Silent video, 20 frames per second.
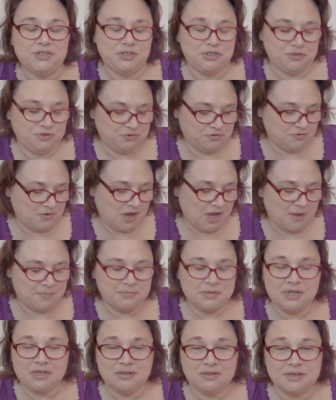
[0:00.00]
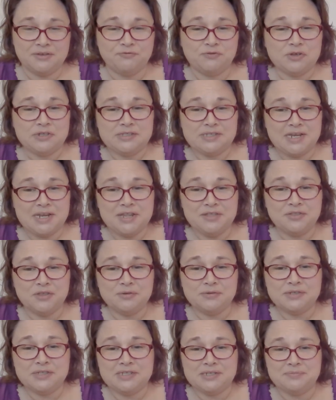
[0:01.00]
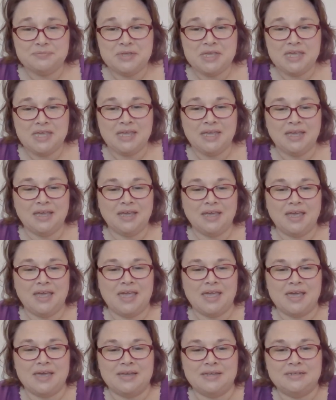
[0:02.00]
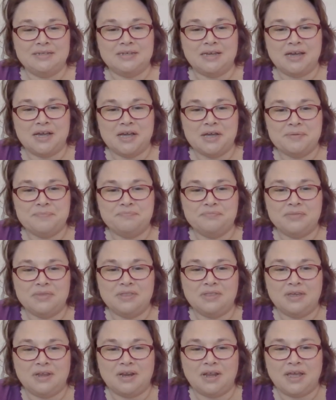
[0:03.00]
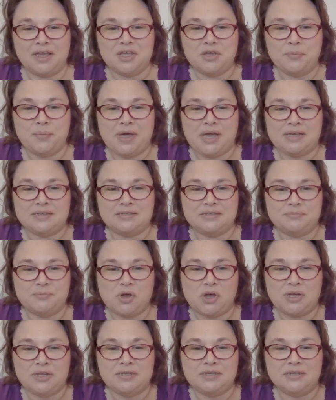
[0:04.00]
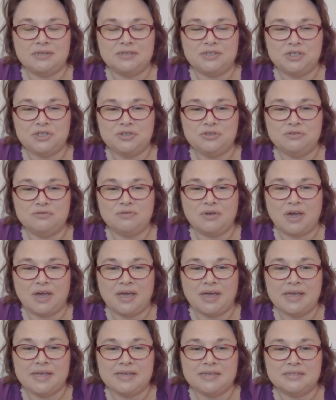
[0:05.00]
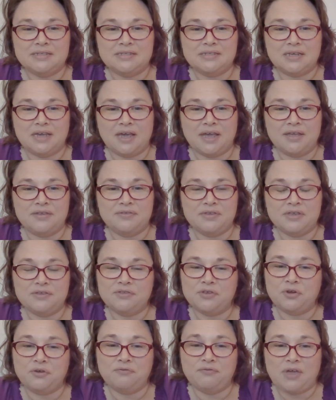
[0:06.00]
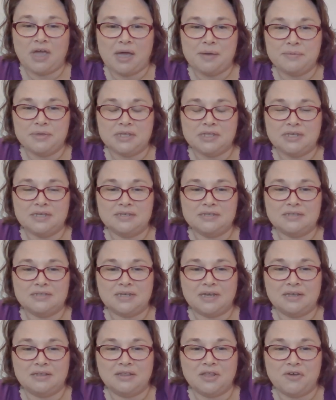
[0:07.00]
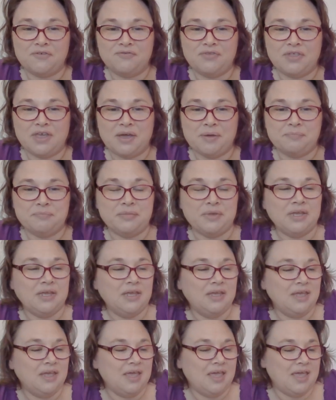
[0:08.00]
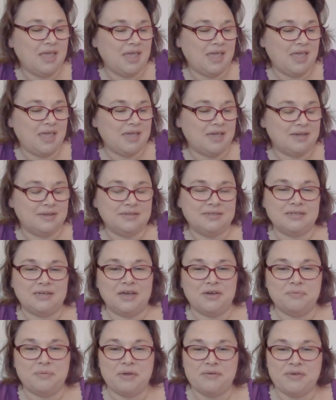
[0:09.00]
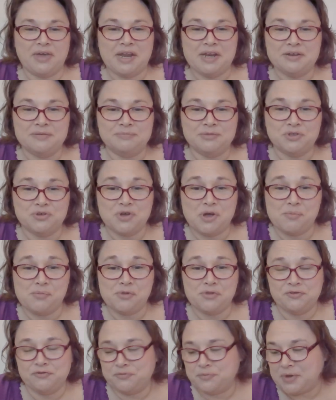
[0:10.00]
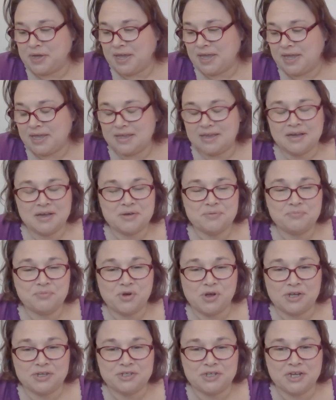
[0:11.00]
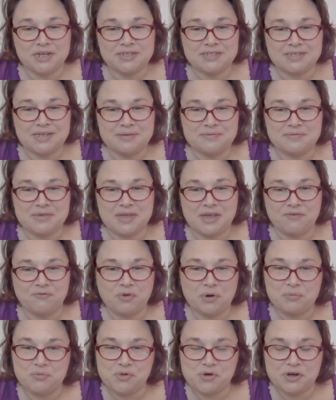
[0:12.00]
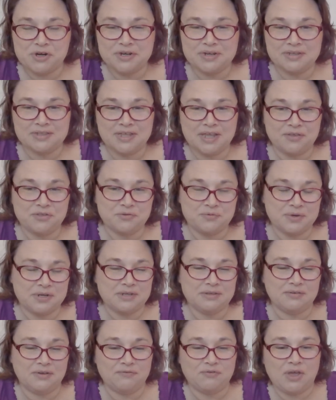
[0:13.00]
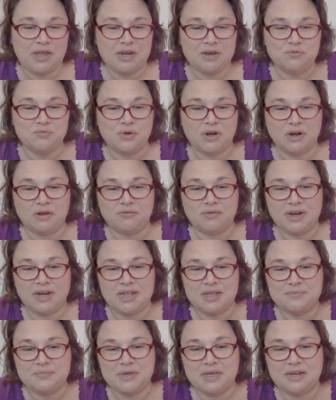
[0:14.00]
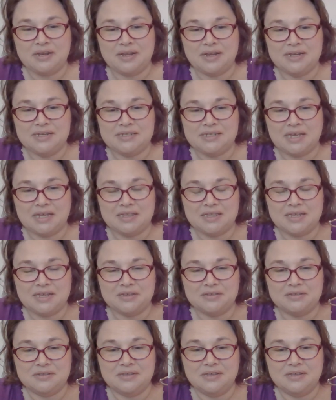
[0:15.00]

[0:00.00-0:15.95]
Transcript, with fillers: to um, Nicola for sending those to me and um, that I could pass them on to you guys. I think they're fabulous. I love them. And um, I've added them to a couple of my um, projects. I have one more, the other one, I've added one already, but I need to add the